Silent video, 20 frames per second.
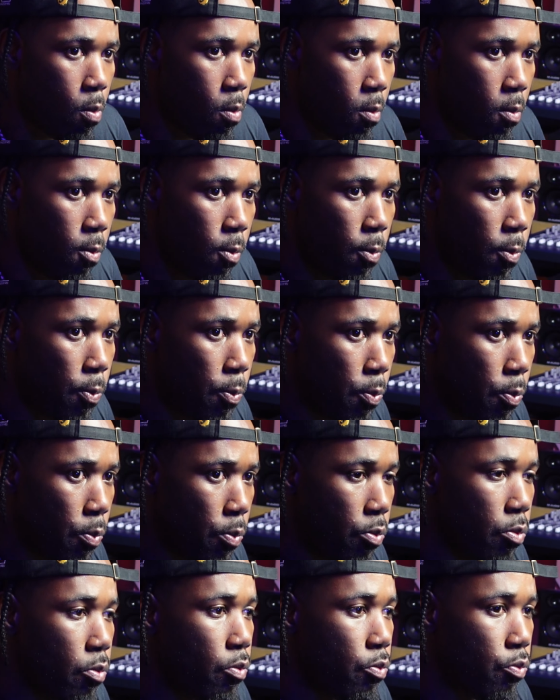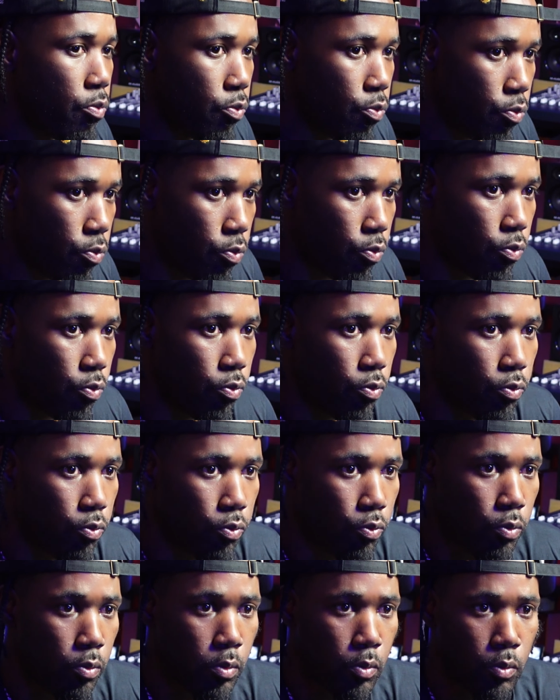Oh, really? So Go Yayo should
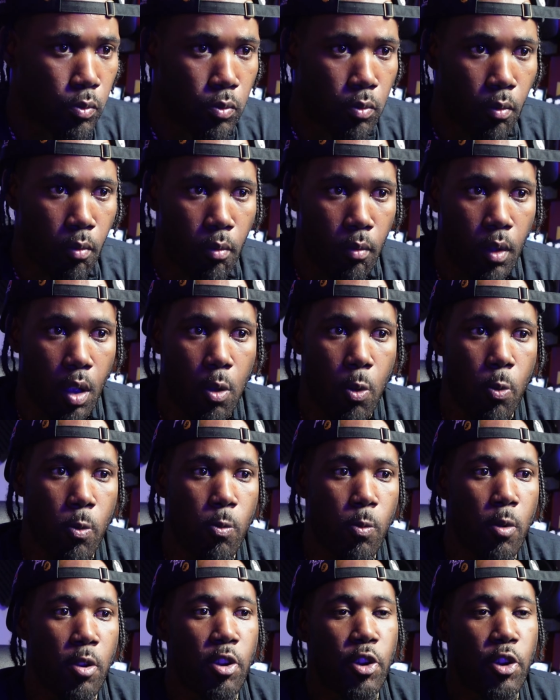already be out of, out of prison.